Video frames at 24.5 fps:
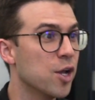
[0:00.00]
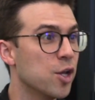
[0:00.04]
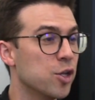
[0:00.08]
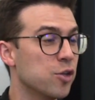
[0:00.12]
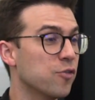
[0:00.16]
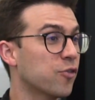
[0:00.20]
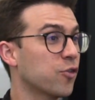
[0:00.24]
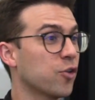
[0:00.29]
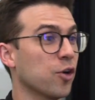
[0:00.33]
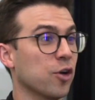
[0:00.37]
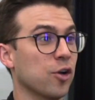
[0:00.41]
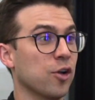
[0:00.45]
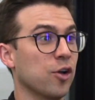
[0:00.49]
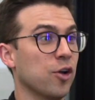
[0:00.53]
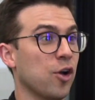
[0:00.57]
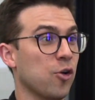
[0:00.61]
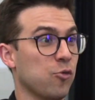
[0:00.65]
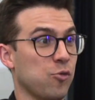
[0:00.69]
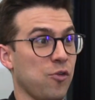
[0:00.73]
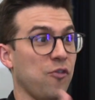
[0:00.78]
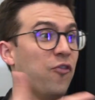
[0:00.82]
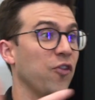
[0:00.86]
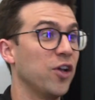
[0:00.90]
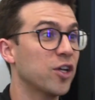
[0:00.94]
You've got a
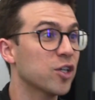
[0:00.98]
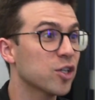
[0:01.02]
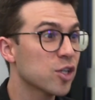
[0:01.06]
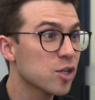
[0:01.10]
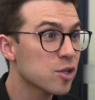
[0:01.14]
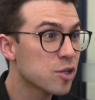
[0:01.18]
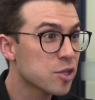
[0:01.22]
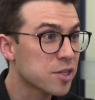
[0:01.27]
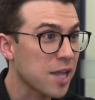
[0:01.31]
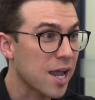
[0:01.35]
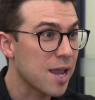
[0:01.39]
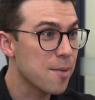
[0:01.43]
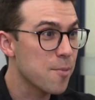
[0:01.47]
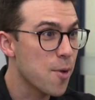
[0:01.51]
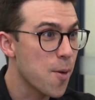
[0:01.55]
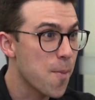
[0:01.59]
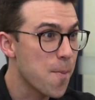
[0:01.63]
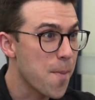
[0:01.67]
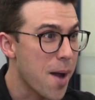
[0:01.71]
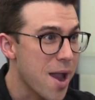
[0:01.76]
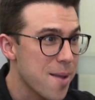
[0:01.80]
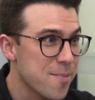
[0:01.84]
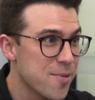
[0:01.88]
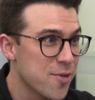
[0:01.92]
reflection
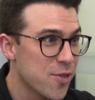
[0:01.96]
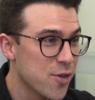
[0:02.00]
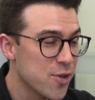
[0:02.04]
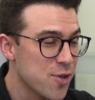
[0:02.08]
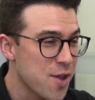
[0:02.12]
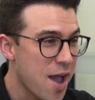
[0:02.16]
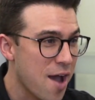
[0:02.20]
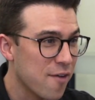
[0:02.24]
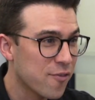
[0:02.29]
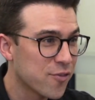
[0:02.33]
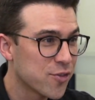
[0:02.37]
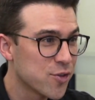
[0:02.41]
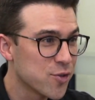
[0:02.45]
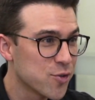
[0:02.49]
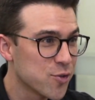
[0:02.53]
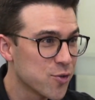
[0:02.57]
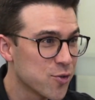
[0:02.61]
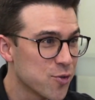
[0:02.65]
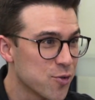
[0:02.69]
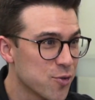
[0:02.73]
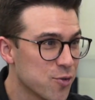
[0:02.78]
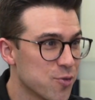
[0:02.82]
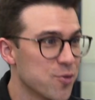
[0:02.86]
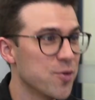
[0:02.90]
statement maybe that you have to
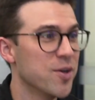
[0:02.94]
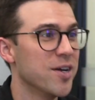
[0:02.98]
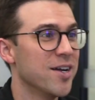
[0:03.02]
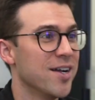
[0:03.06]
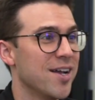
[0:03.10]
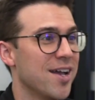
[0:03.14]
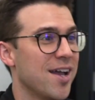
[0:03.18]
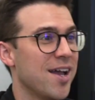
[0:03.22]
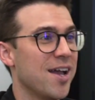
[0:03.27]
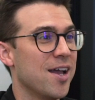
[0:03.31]
do.